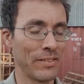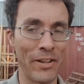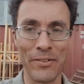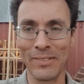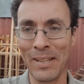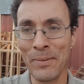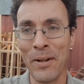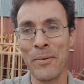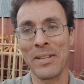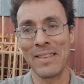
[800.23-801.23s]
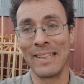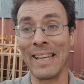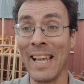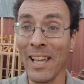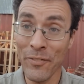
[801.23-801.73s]
So let me know what you
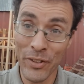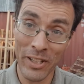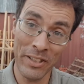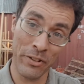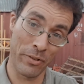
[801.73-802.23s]
think. If you're gonna